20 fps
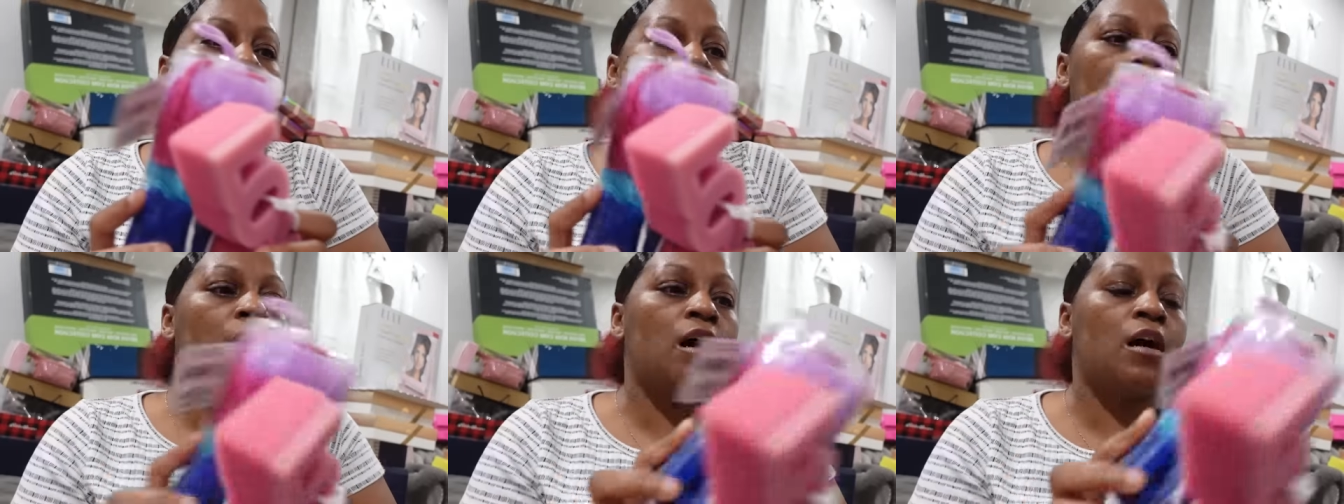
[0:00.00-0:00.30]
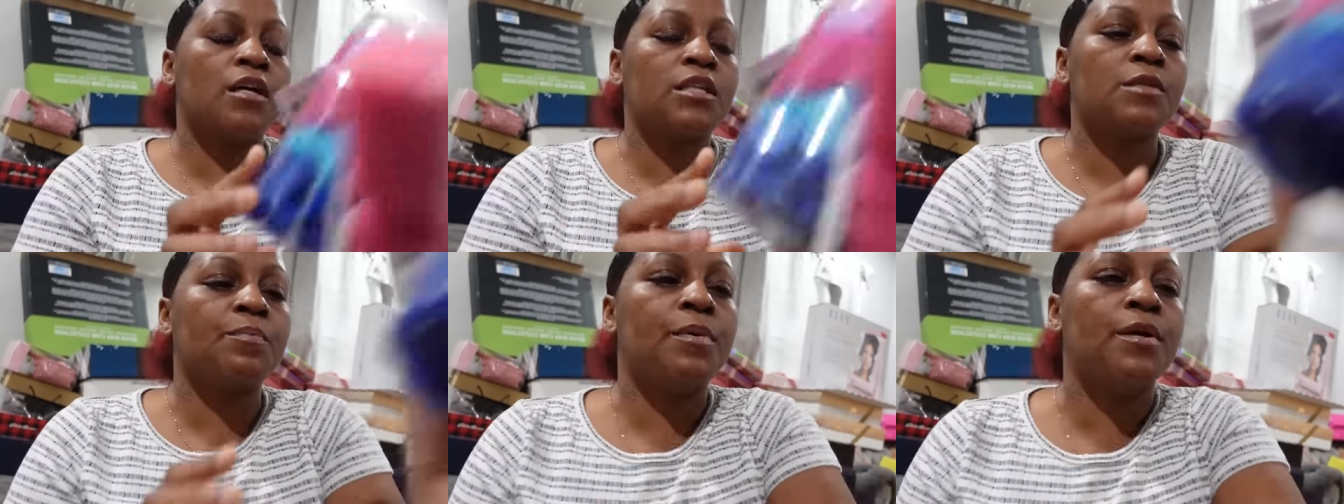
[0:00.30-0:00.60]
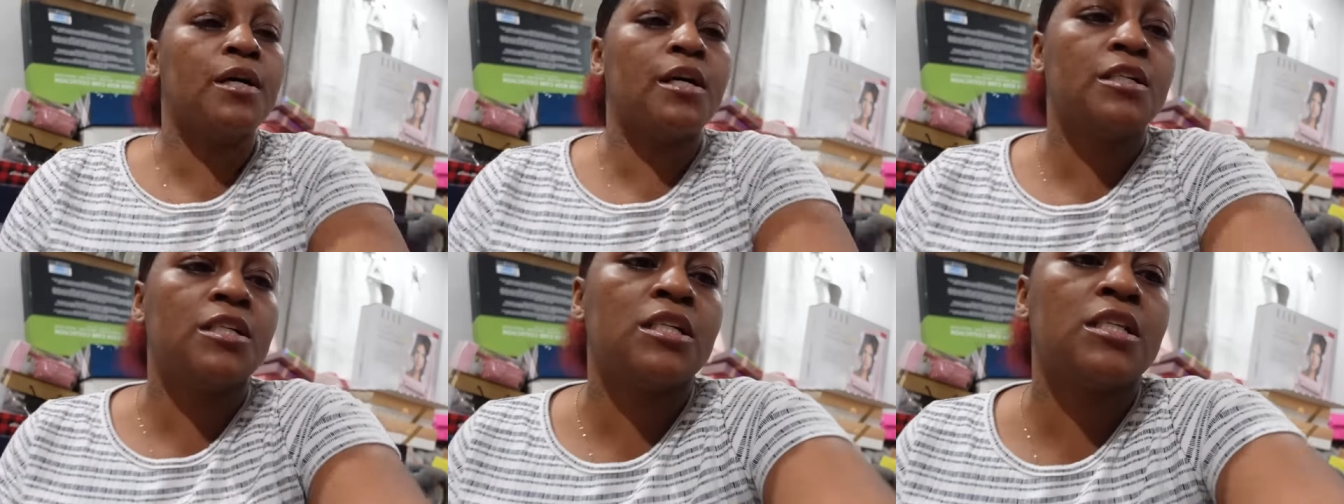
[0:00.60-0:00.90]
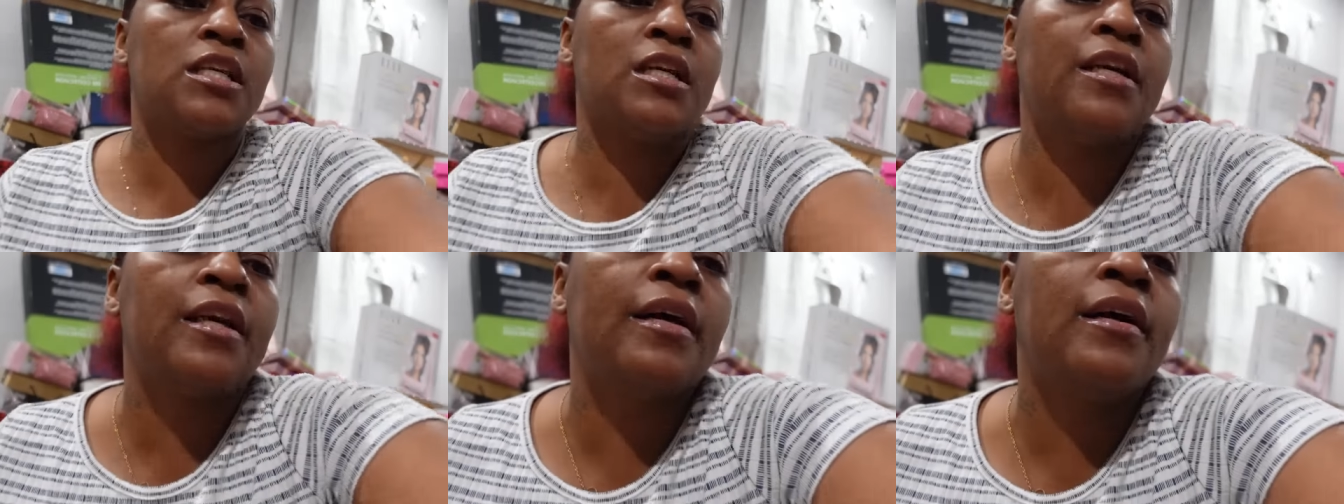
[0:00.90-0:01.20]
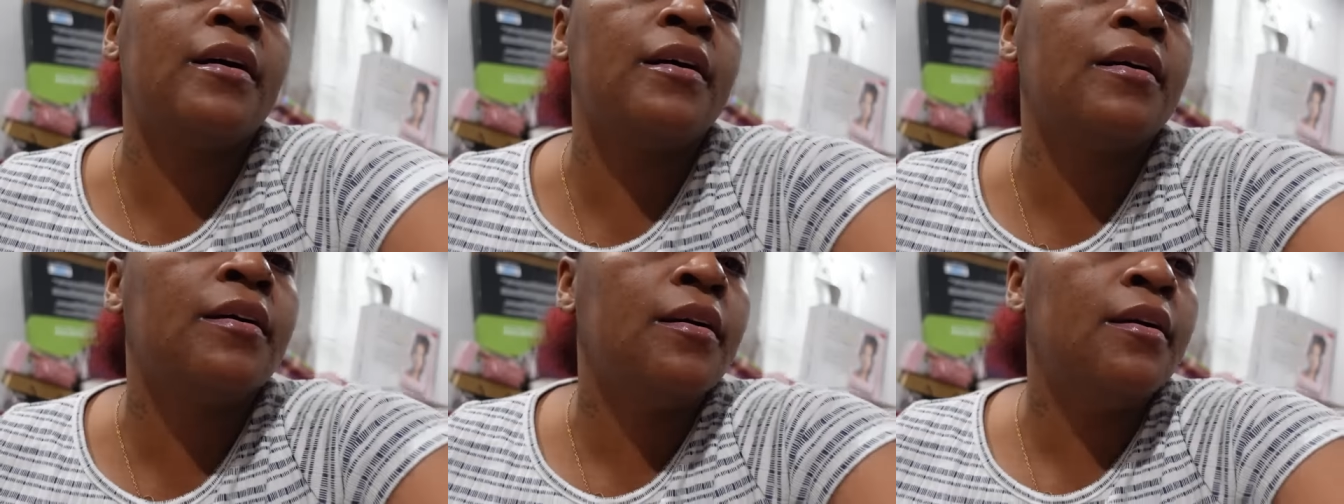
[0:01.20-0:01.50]
uh, sponges in there.
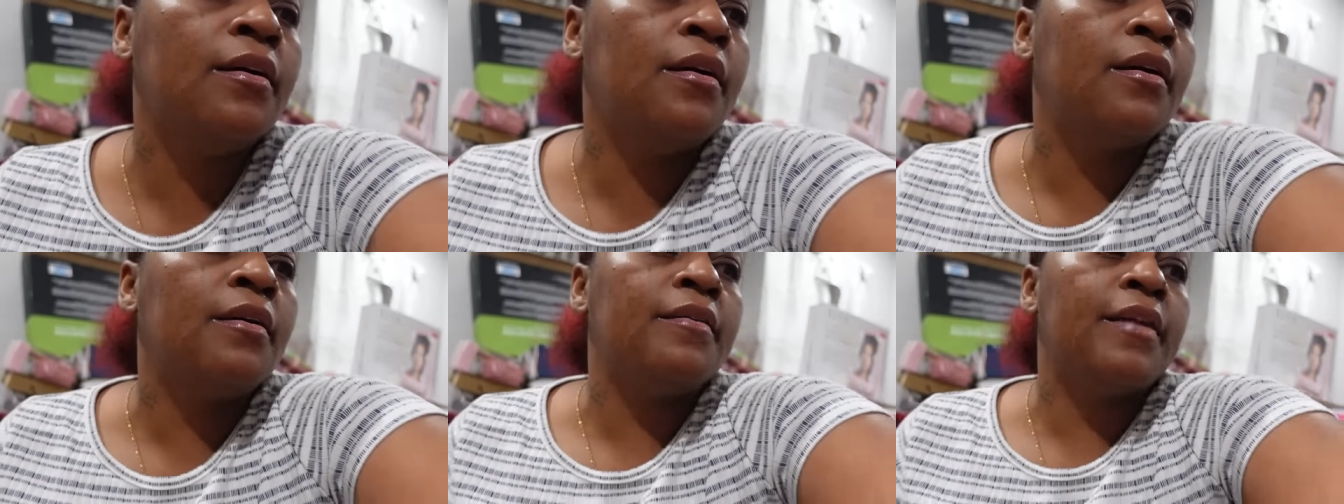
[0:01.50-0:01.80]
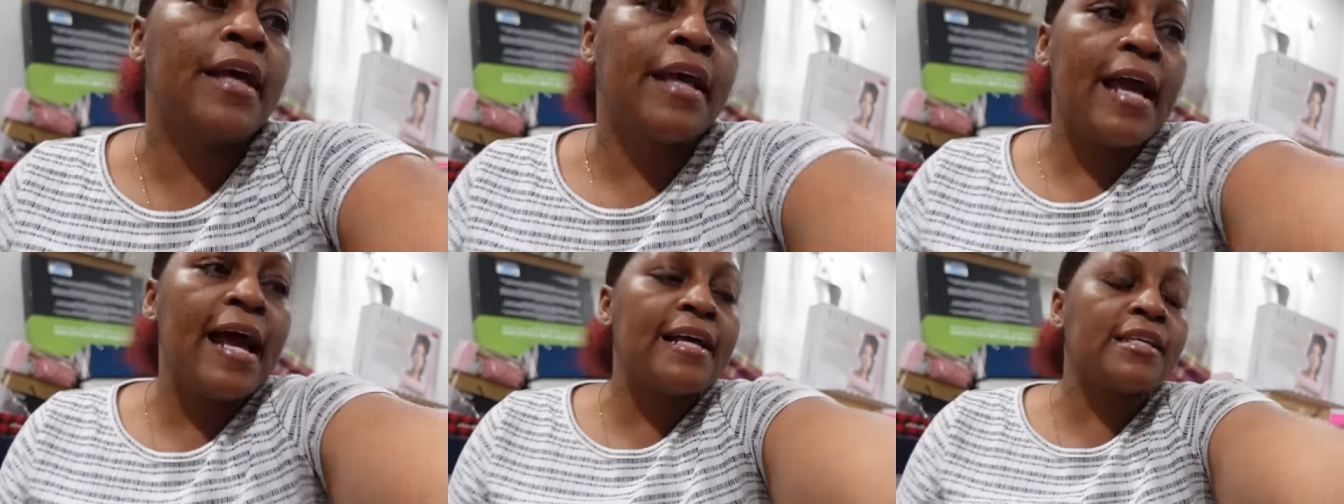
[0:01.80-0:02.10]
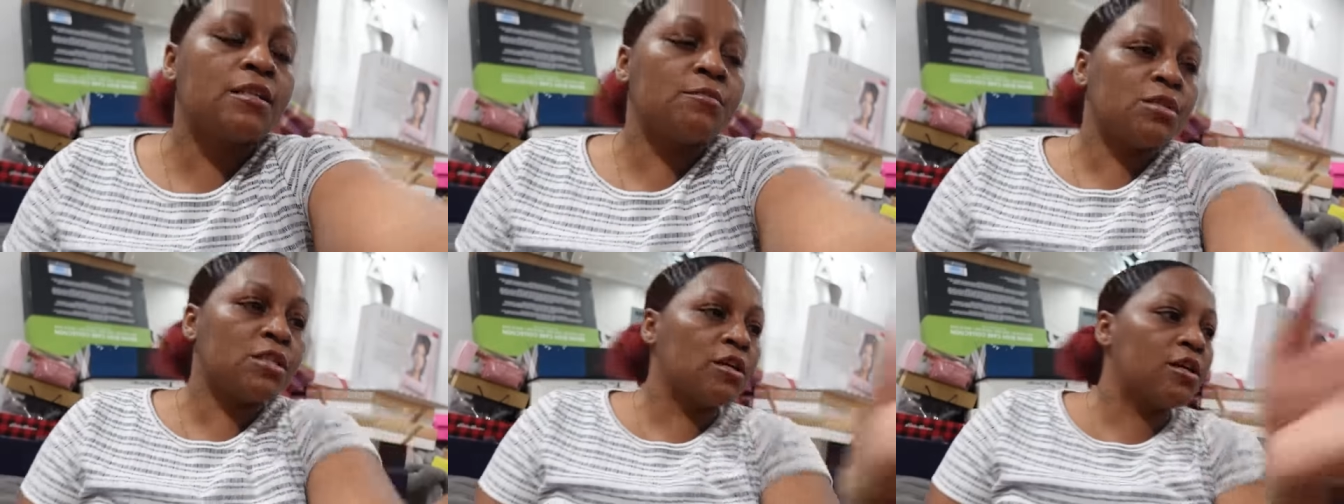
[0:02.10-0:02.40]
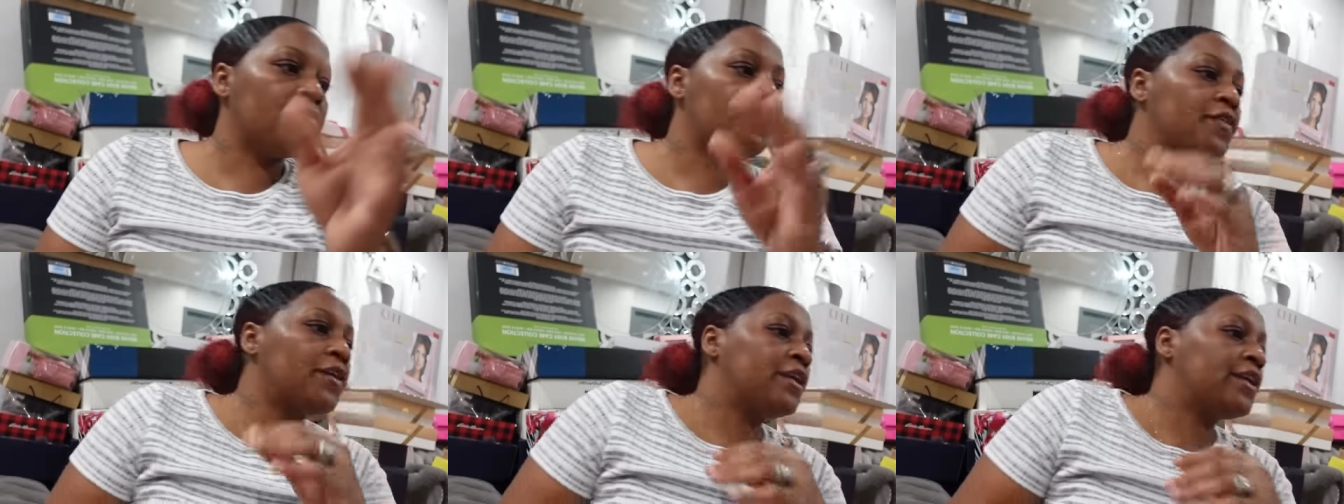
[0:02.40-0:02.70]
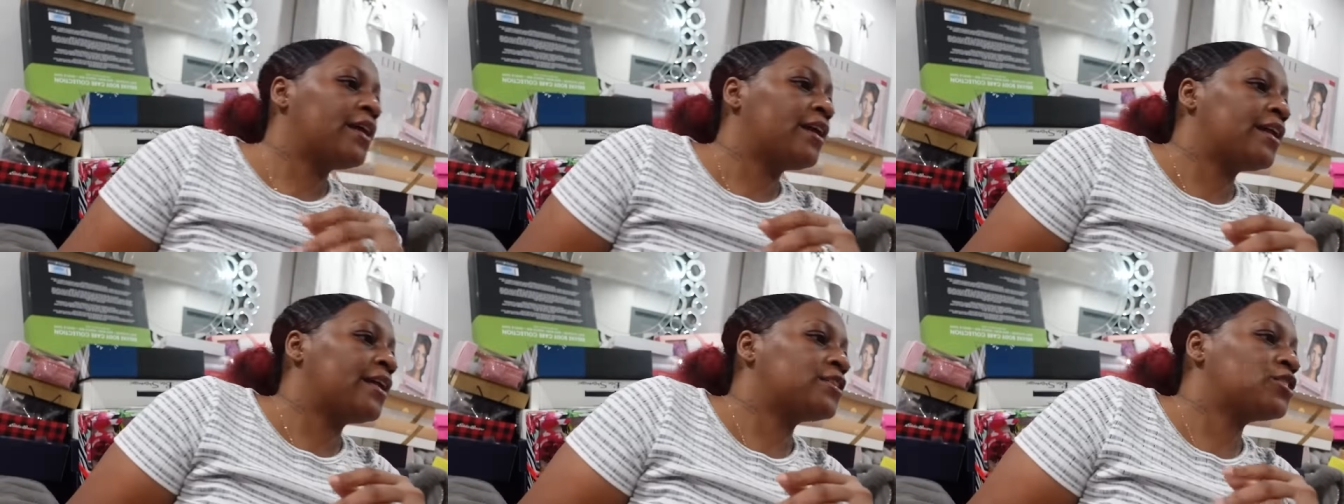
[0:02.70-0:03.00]
They got some stuff in
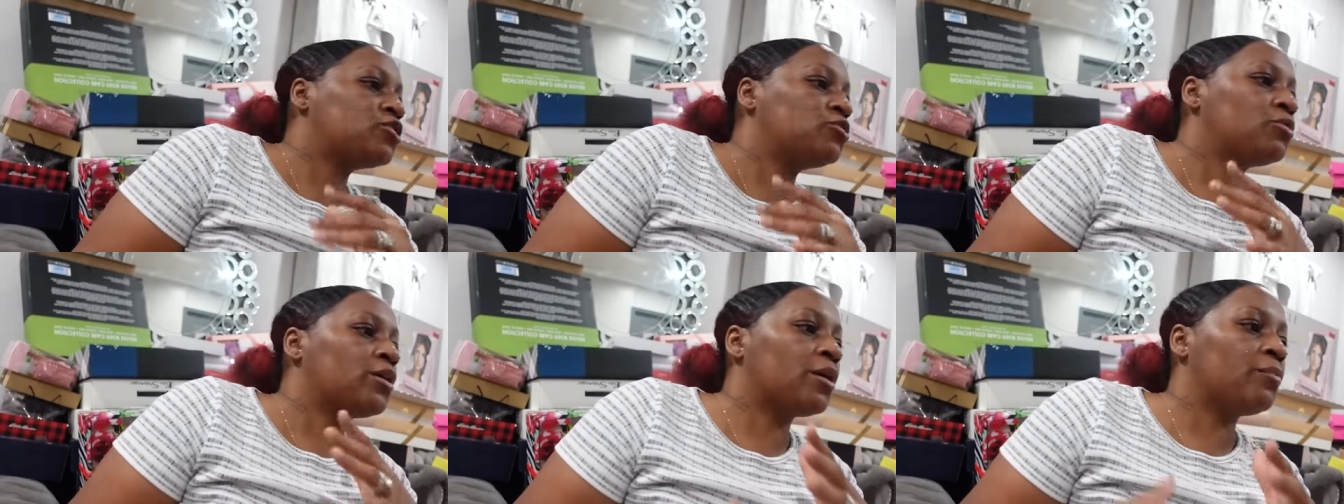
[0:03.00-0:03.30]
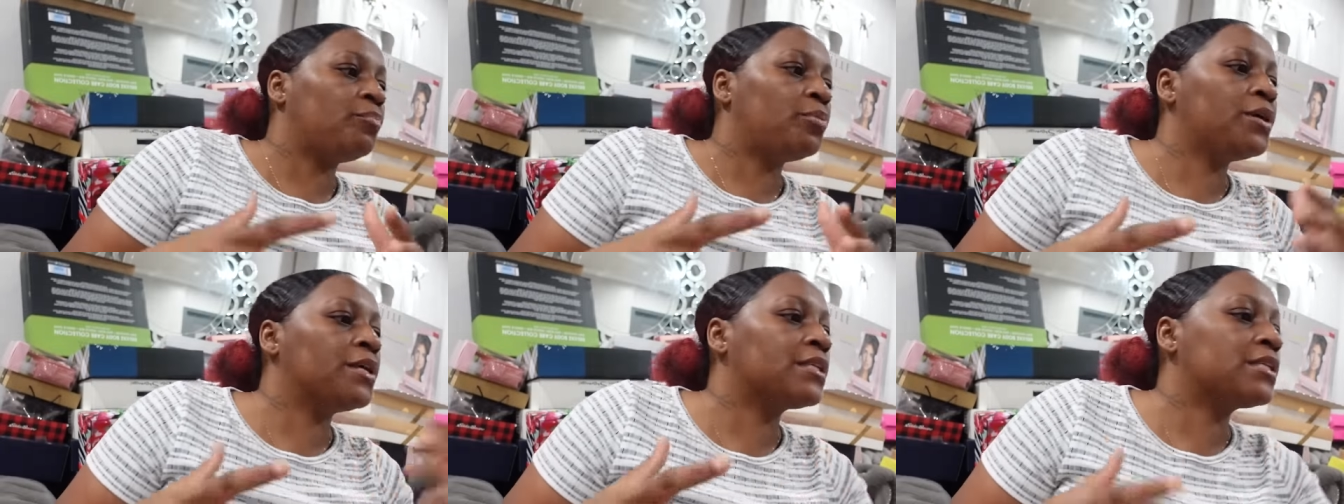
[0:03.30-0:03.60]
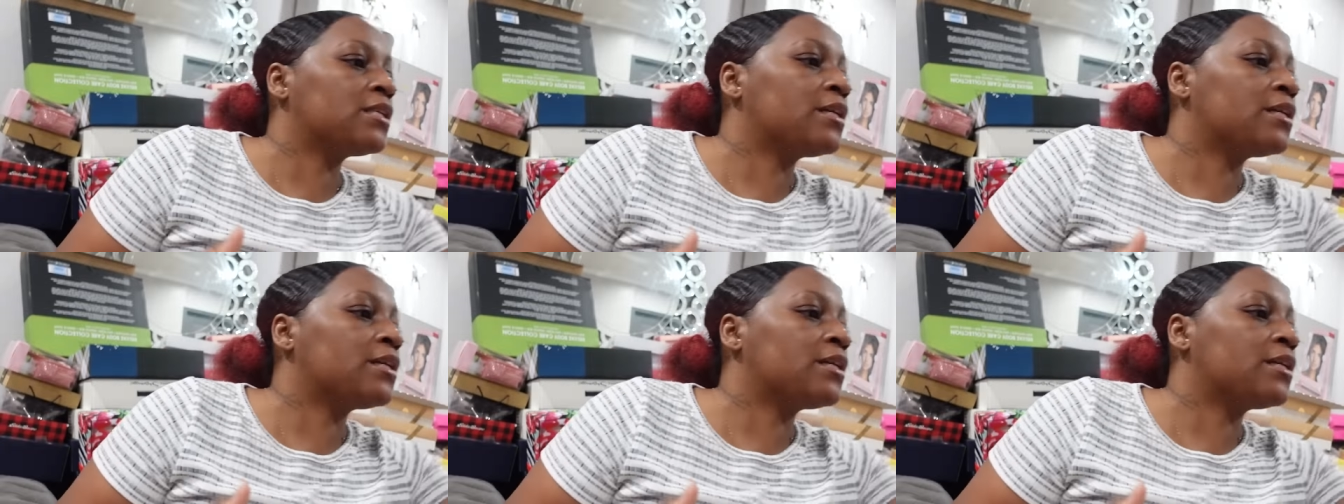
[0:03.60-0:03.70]
there that you can put